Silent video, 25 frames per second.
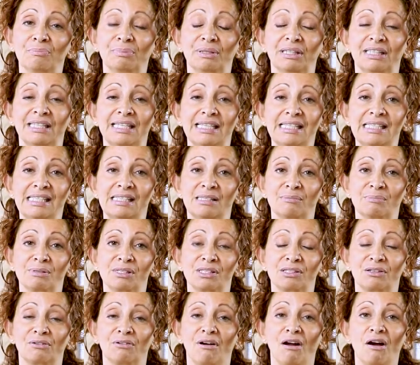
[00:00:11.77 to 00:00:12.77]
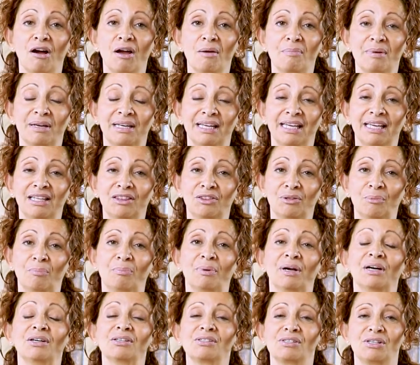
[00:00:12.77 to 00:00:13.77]
please subscribe and hit the
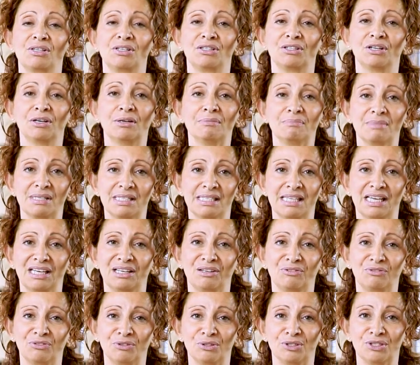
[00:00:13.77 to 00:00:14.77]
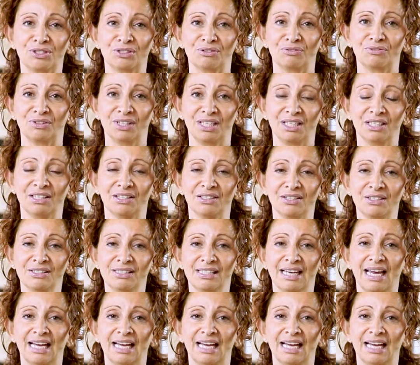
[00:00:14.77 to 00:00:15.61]
bell so you don't miss any future videos.